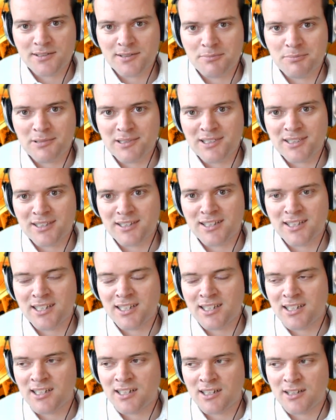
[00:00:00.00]
but
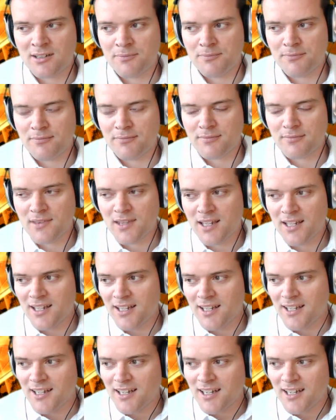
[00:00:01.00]

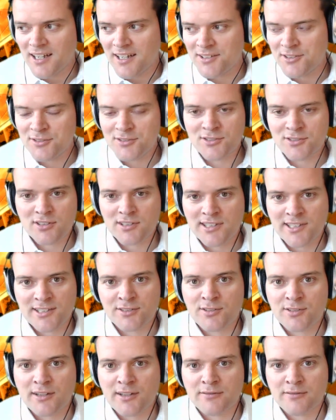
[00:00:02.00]
I used to
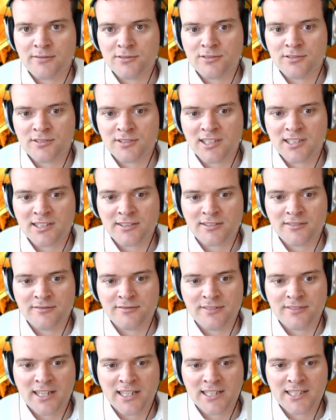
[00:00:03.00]
travel to Silicon
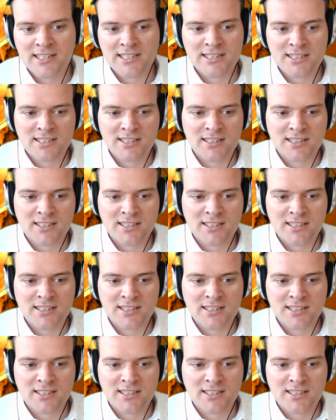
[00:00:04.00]
Valley